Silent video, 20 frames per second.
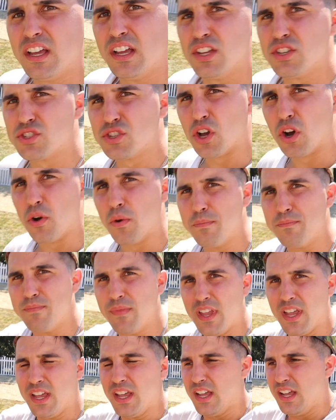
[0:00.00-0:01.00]
So
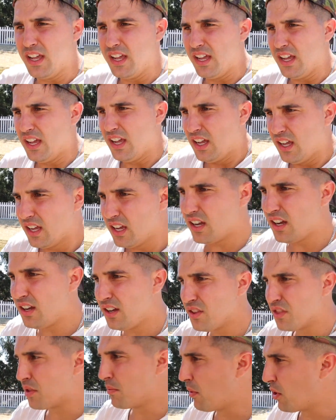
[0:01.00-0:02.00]

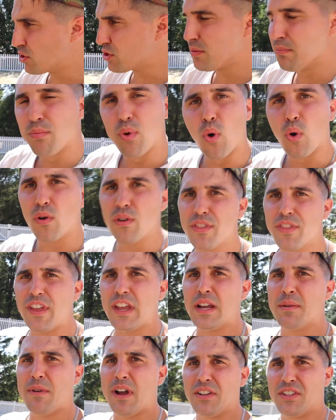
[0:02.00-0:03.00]
the most important
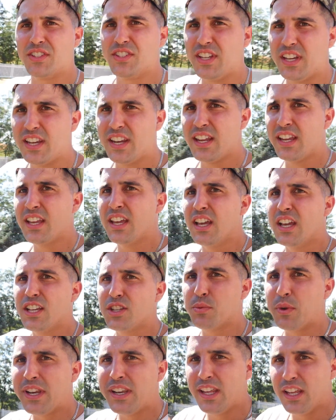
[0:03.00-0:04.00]
thing about seeding
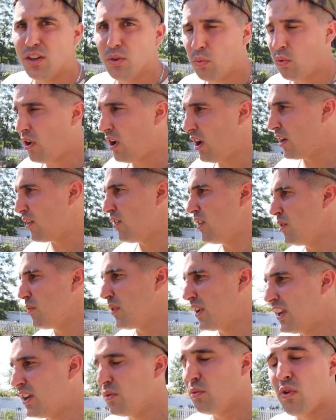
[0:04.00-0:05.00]
is we need to water it. We
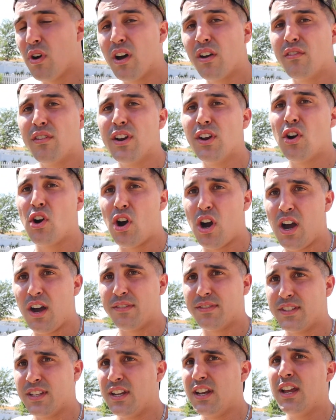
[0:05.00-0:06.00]
need to water it
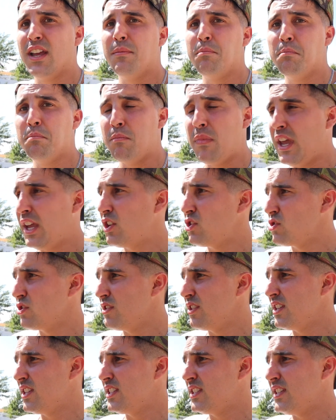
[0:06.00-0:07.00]
often. Make sure
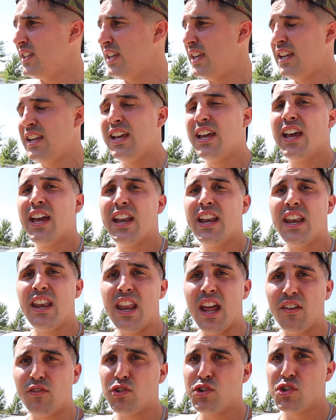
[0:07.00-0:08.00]
this seed
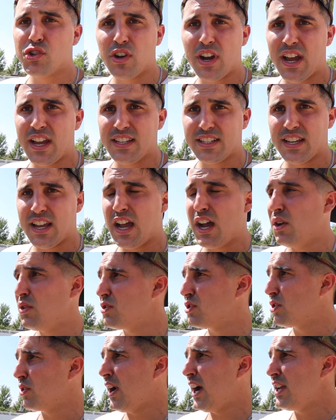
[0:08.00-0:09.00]
never dries out.
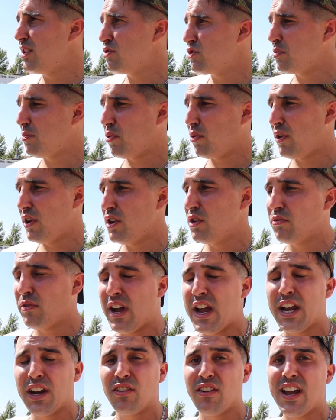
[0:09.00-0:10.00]
So I use the perennial
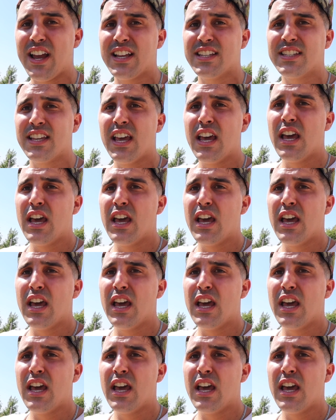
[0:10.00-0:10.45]
ryegrass.